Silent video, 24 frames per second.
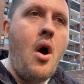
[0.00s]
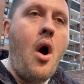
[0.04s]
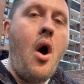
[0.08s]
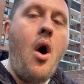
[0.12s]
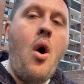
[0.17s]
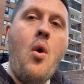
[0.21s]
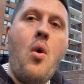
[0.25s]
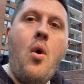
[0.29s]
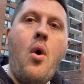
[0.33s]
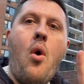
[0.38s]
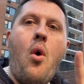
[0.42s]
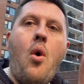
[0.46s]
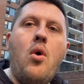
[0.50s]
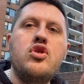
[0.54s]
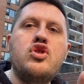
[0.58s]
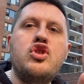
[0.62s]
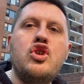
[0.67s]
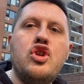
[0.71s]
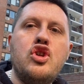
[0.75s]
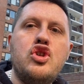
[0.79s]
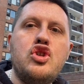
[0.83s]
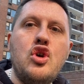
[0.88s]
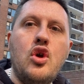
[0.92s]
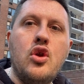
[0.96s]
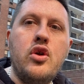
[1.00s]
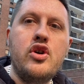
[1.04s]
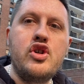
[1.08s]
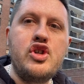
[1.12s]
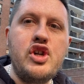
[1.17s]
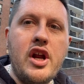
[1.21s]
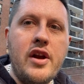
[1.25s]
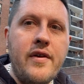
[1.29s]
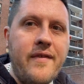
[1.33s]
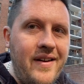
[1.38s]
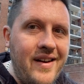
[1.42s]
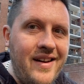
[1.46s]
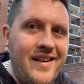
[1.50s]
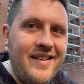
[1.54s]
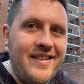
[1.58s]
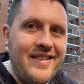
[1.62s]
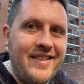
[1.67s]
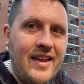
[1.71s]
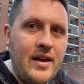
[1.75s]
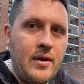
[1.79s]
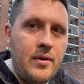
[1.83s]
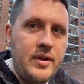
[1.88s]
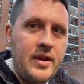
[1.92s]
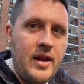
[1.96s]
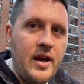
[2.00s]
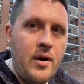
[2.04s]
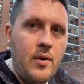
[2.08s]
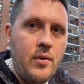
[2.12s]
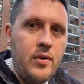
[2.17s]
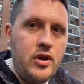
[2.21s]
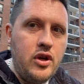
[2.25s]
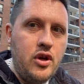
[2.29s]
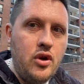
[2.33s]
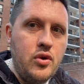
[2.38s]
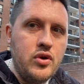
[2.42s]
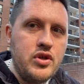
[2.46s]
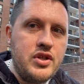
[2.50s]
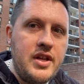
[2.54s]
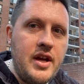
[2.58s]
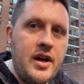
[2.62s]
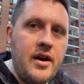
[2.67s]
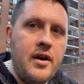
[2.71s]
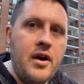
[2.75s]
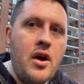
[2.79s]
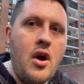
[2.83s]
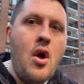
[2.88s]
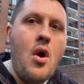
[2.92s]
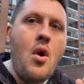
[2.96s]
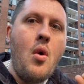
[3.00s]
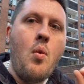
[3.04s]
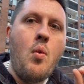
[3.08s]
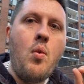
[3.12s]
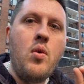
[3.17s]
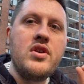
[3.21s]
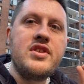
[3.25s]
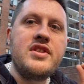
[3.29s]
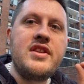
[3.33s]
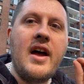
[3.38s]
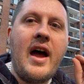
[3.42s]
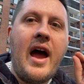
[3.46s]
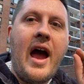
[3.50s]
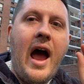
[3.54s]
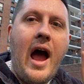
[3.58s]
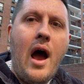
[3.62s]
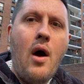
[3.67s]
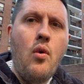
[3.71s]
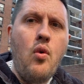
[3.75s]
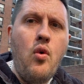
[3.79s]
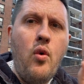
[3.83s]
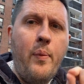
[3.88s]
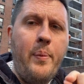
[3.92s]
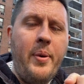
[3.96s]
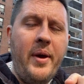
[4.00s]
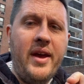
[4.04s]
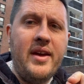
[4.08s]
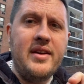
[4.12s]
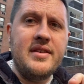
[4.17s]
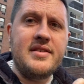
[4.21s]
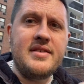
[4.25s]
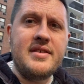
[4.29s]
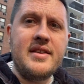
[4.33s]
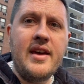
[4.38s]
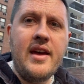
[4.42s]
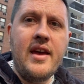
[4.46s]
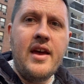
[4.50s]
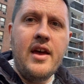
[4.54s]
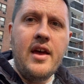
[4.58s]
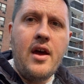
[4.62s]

Oh, also the solar generator that, that I would use there was the OUPES,